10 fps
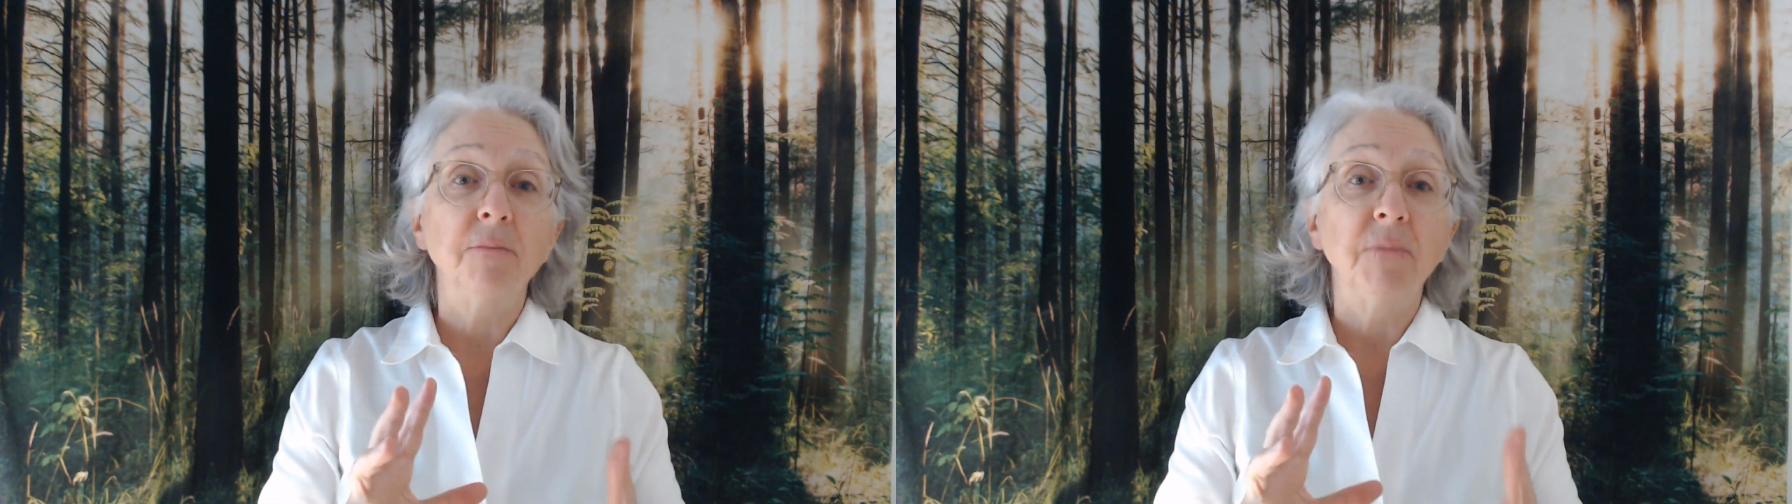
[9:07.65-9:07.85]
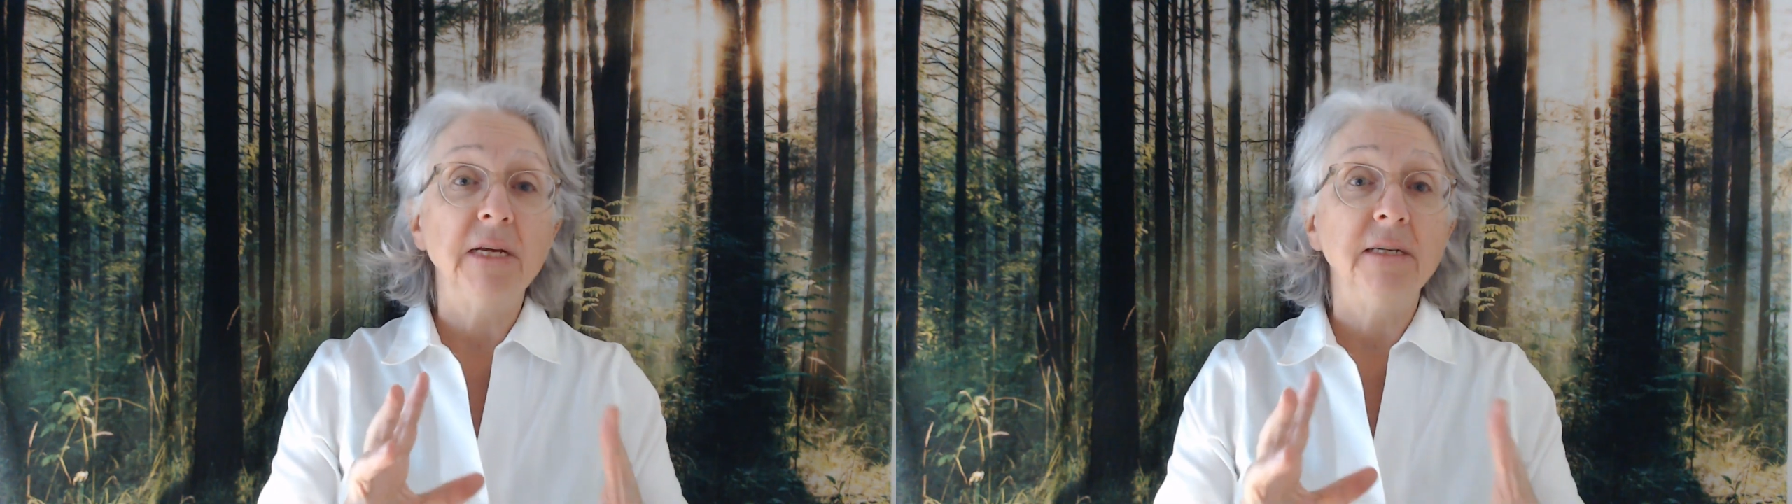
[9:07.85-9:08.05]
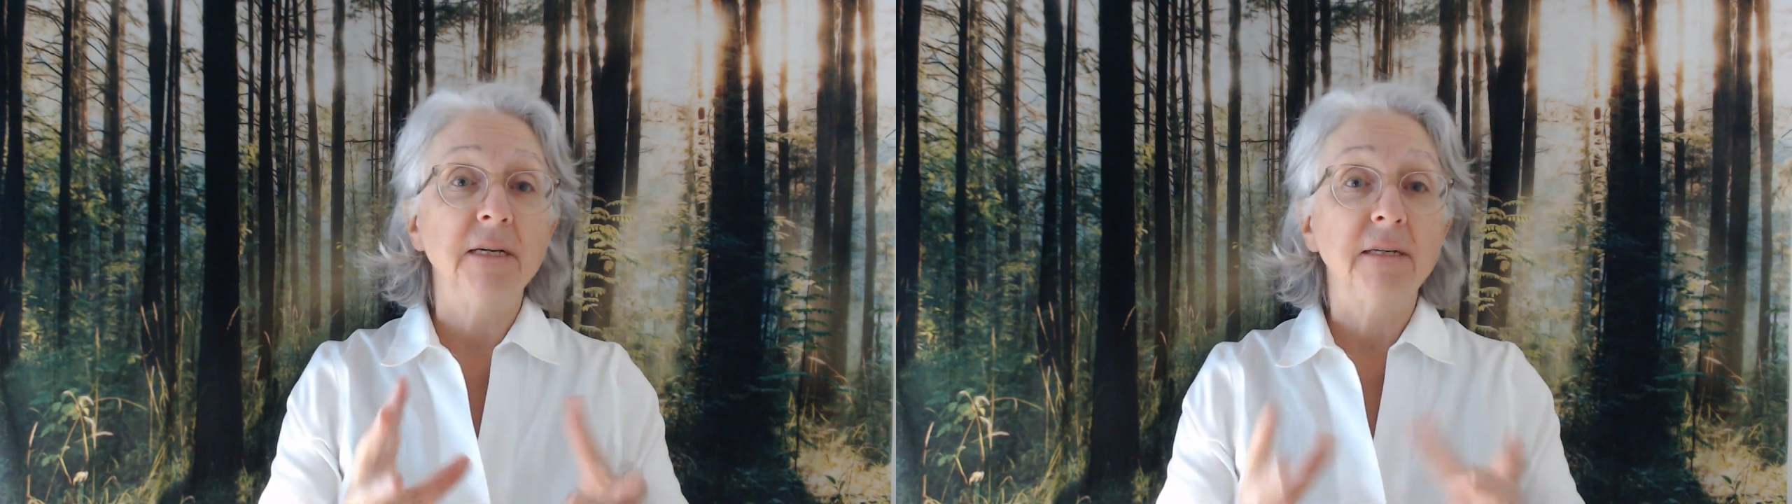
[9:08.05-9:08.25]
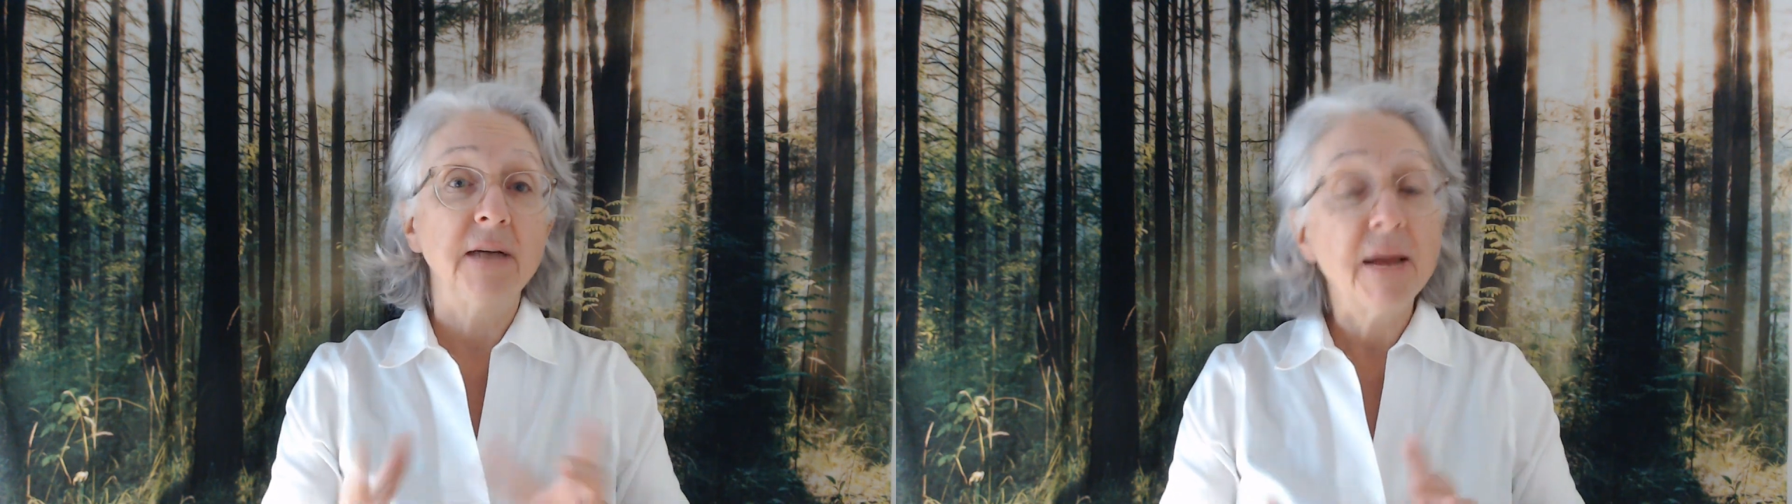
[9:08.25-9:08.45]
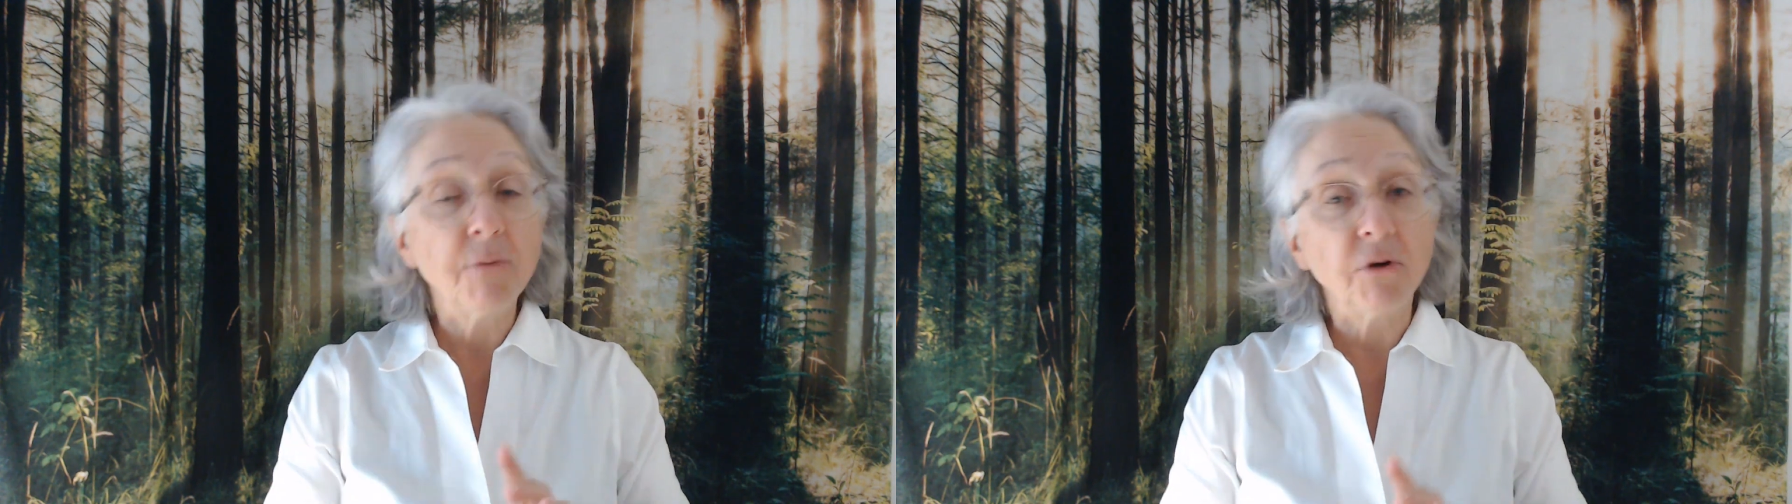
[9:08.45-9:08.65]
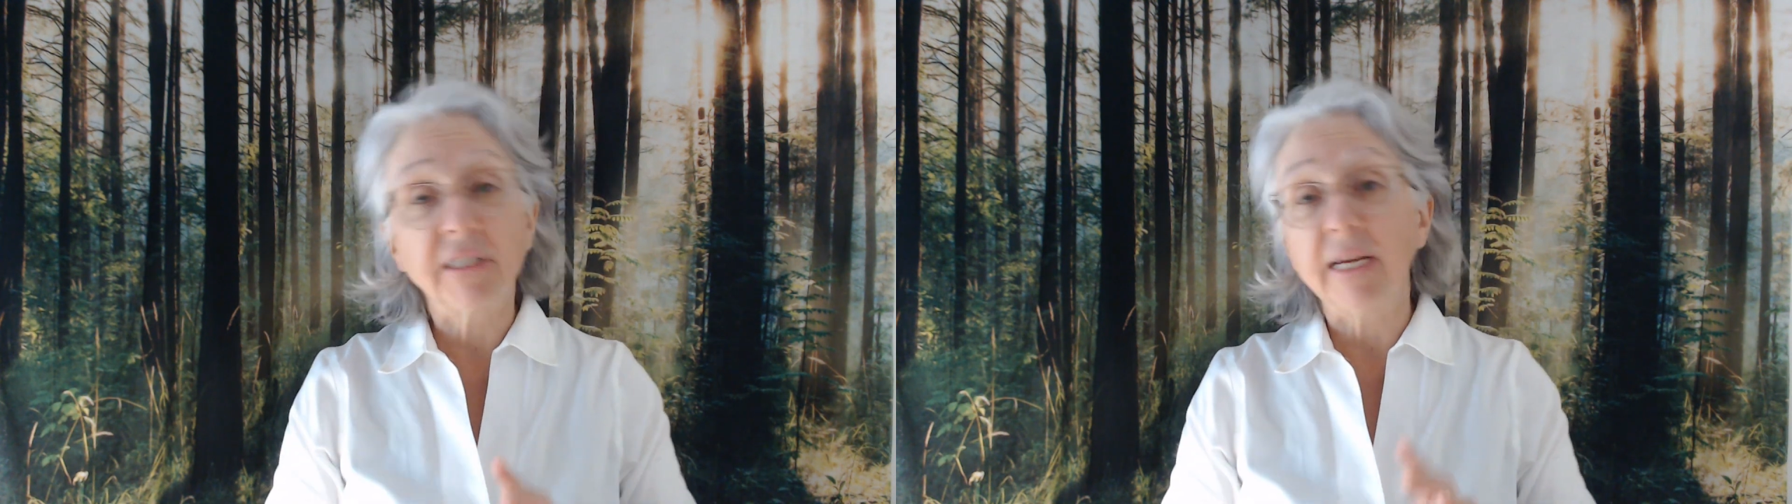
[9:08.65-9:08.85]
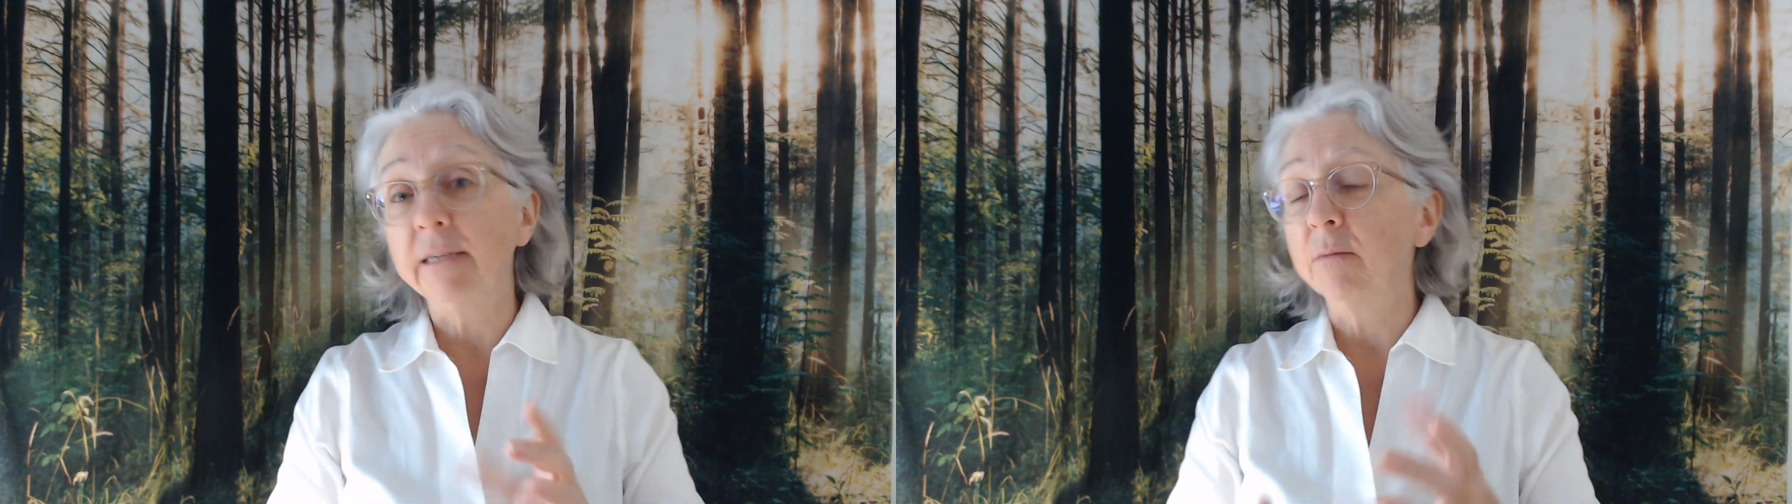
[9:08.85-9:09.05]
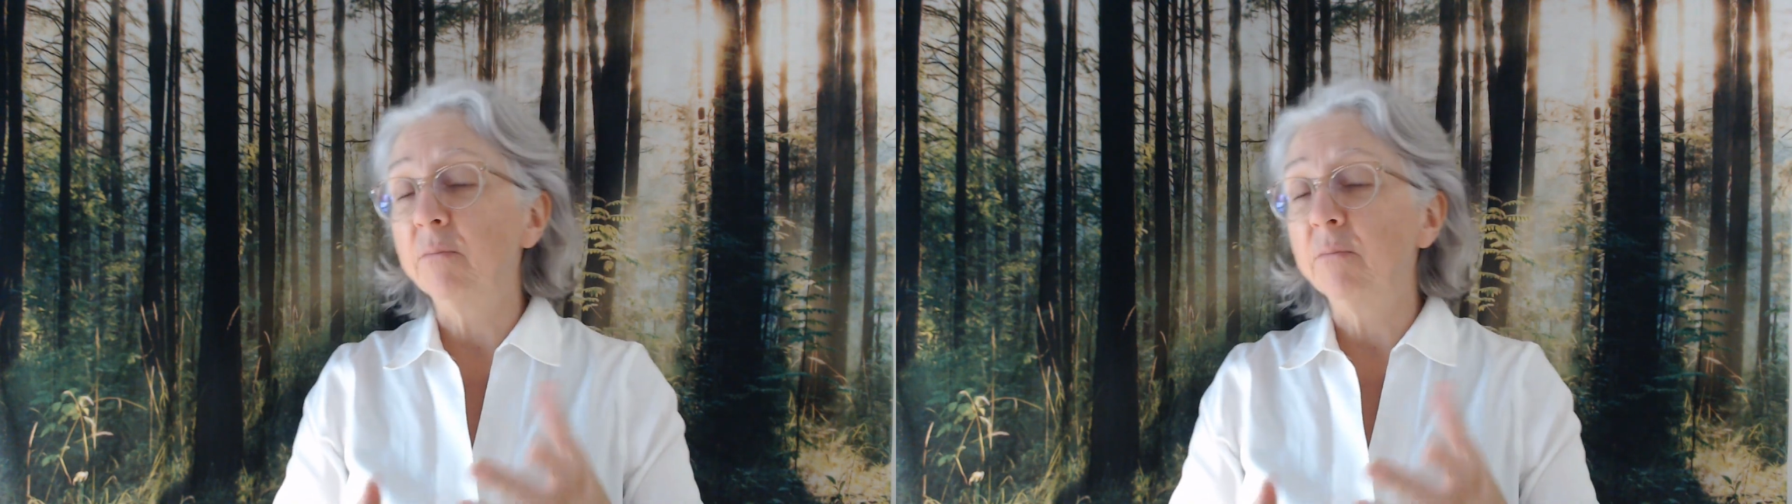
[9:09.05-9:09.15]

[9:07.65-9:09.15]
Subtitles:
Something is in a timer state,